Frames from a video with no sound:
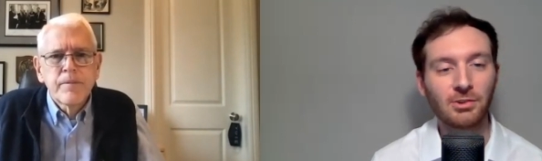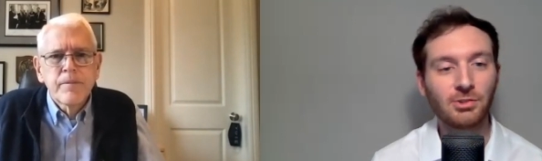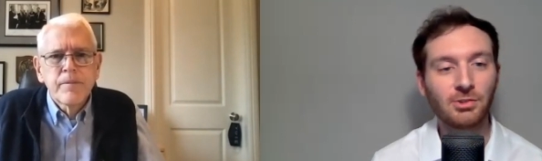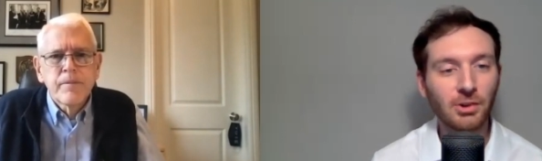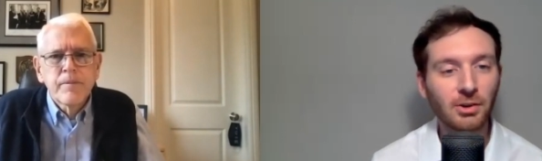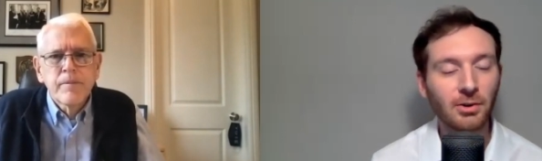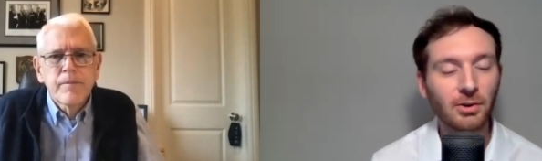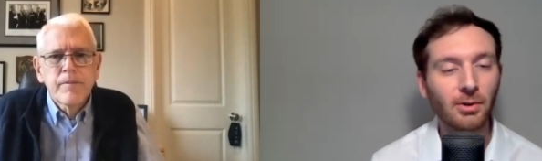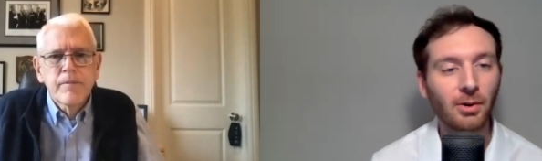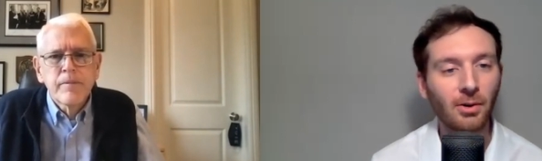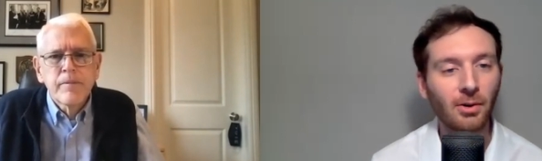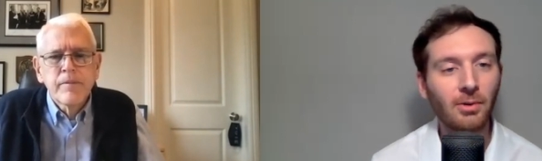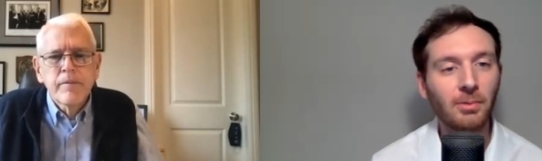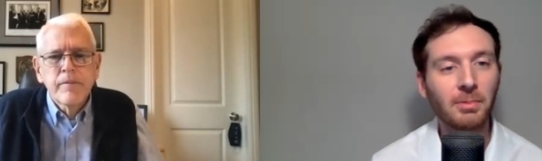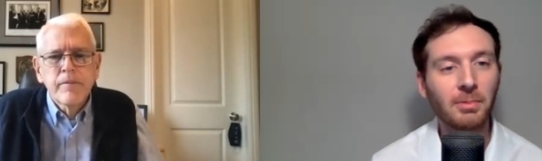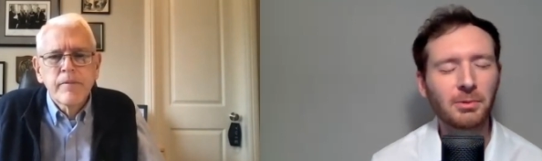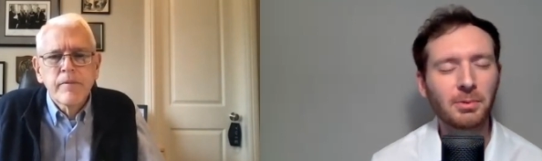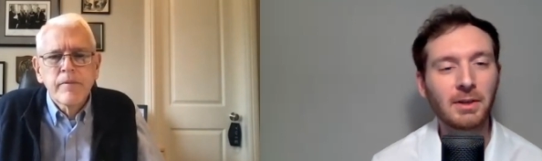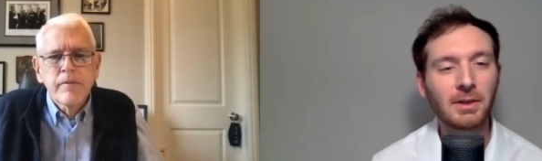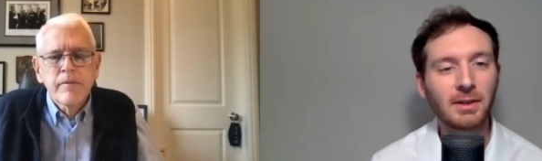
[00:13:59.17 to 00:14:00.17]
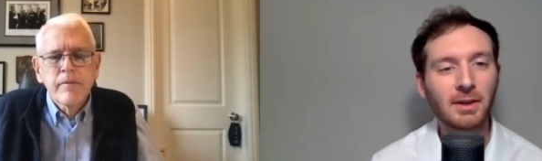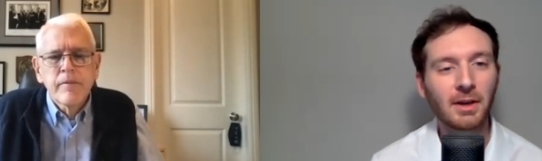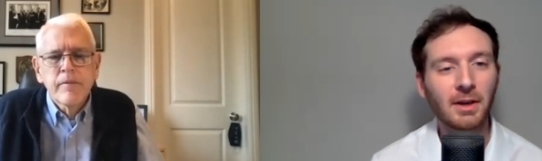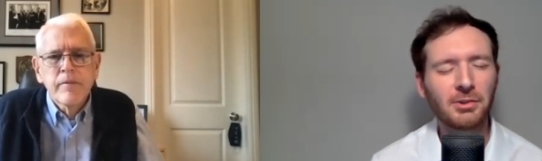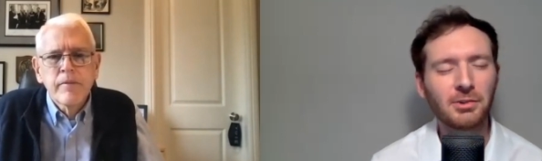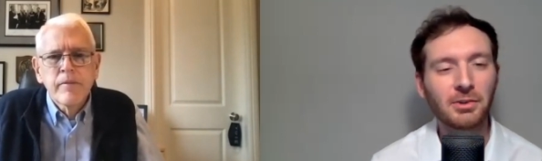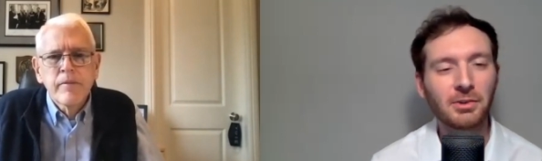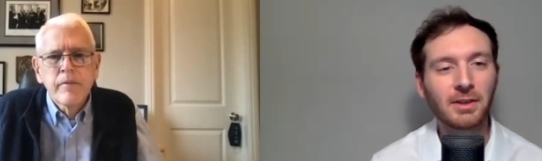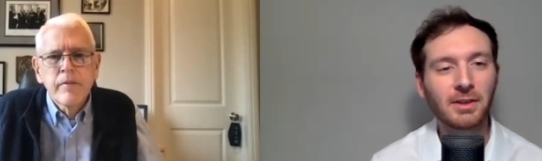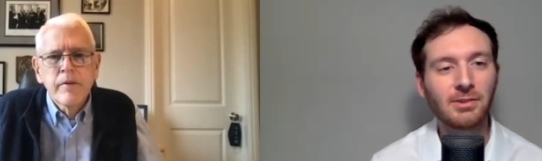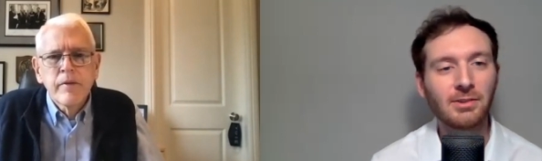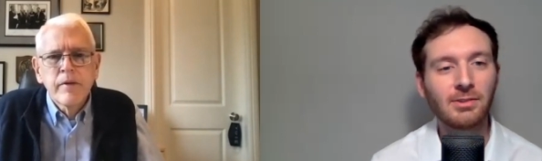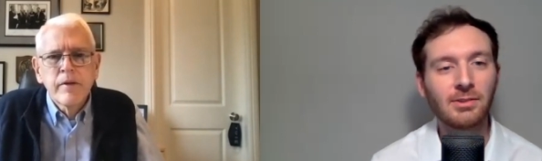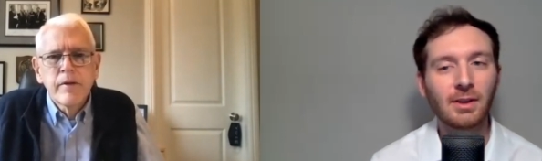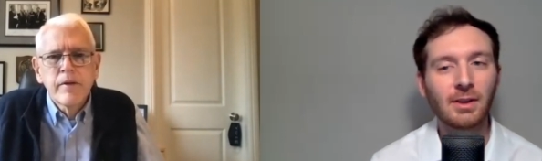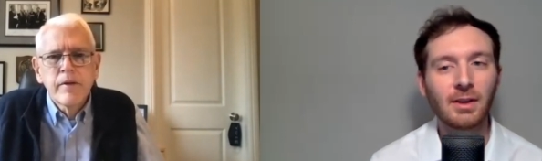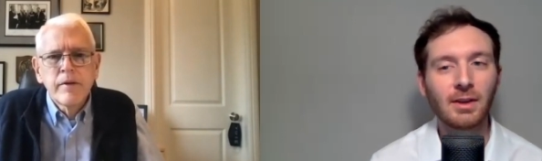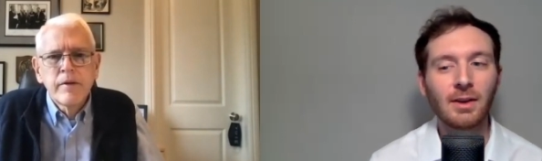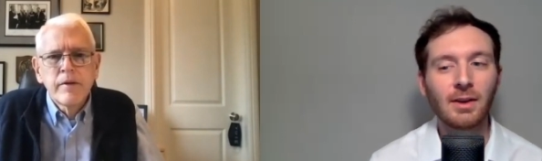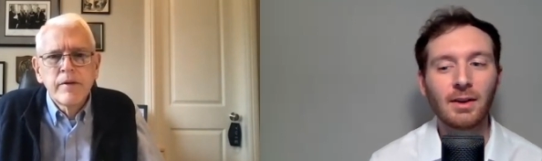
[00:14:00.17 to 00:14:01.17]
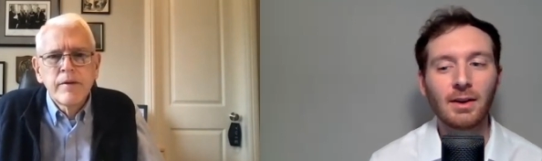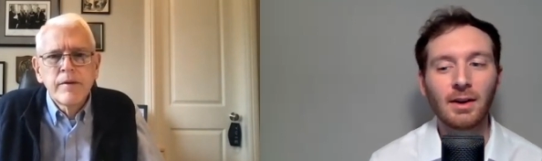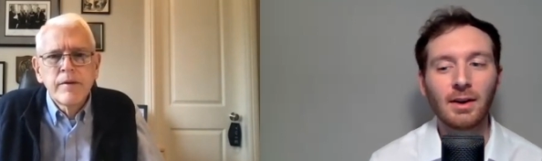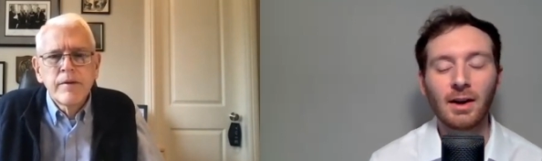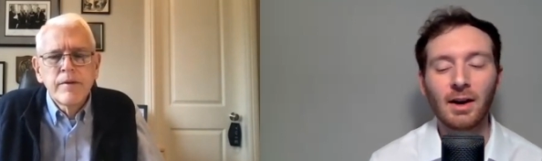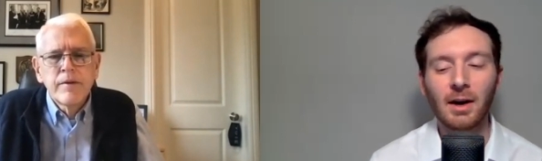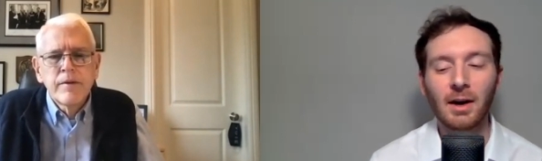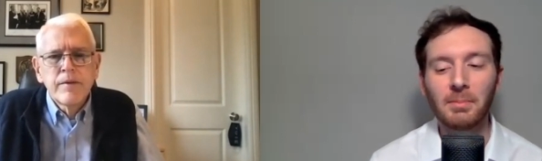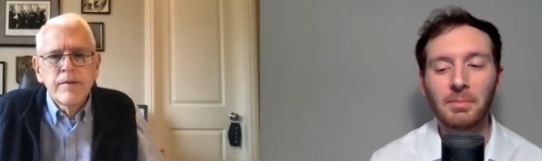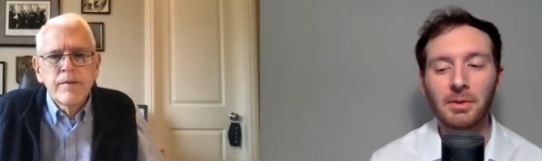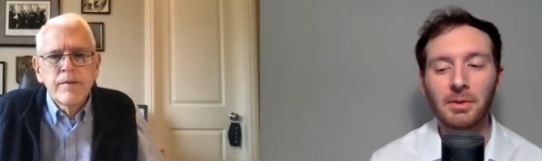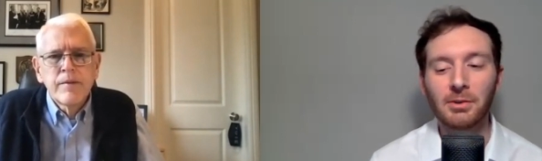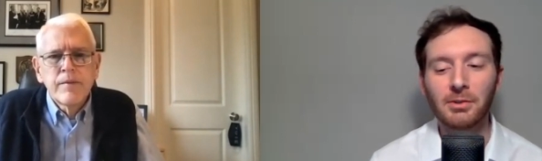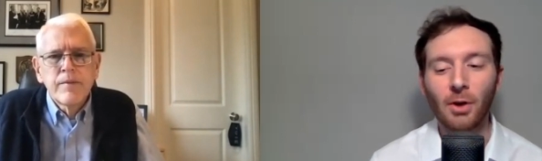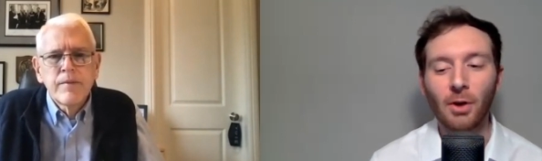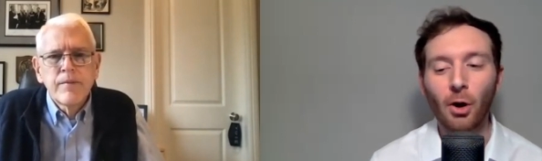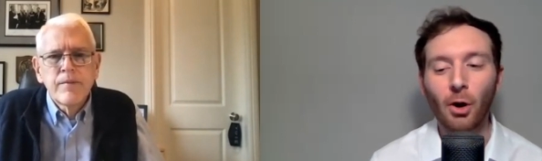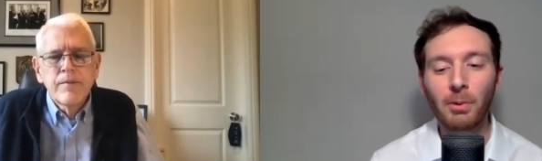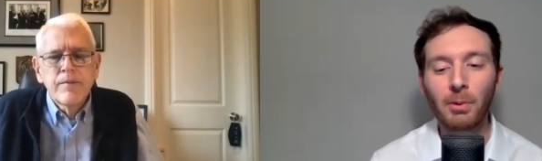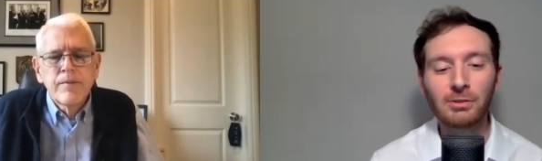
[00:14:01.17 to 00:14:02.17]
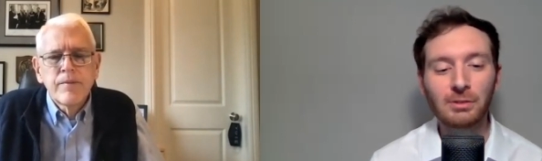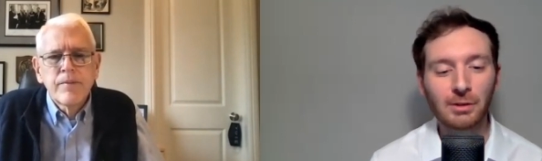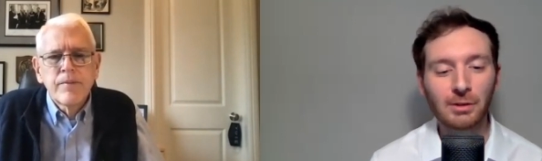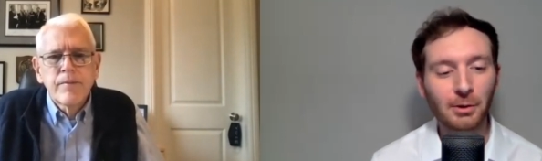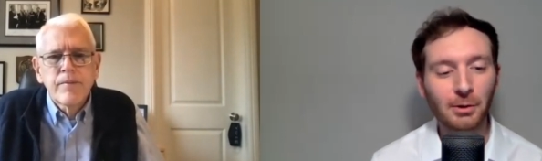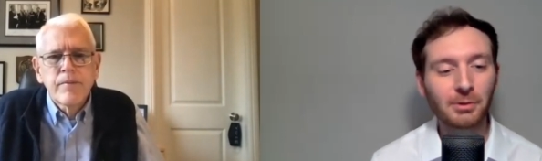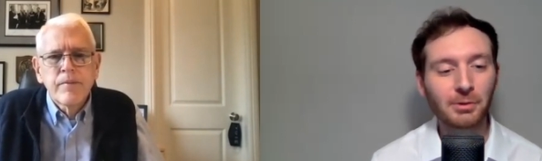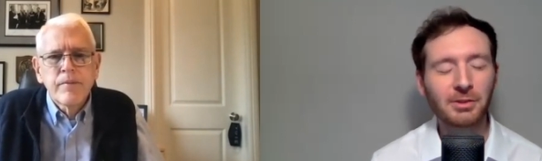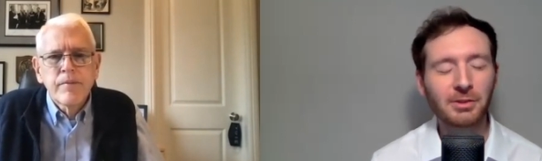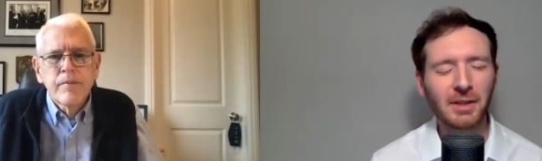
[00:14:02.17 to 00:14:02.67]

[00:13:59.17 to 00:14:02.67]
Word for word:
Speaker 1: in general between countries, um, there's always little